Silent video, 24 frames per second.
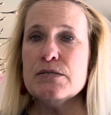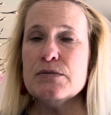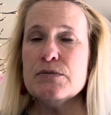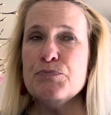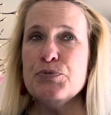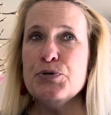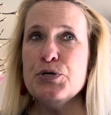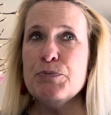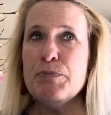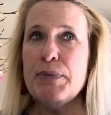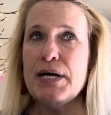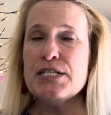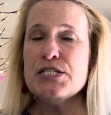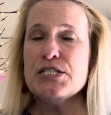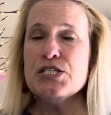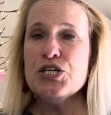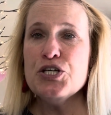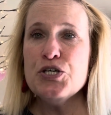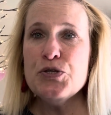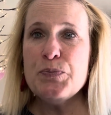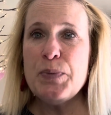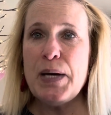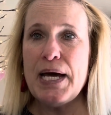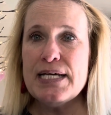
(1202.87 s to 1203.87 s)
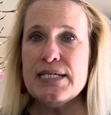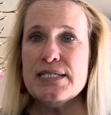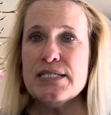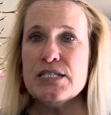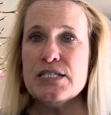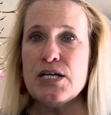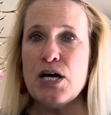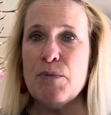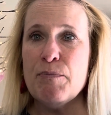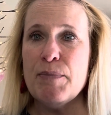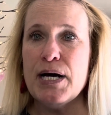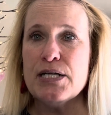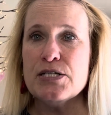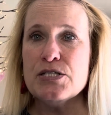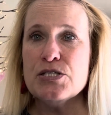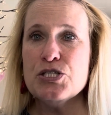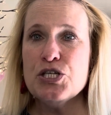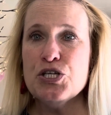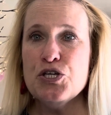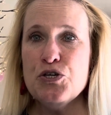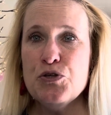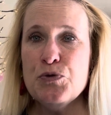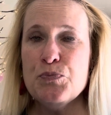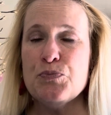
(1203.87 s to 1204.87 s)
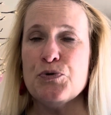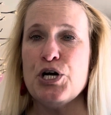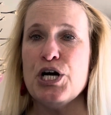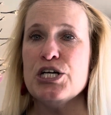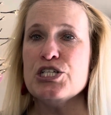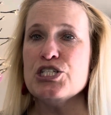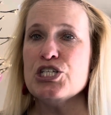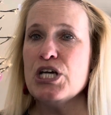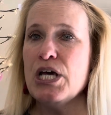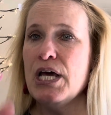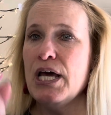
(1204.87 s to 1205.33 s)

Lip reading: put my toothpaste on my toothbrush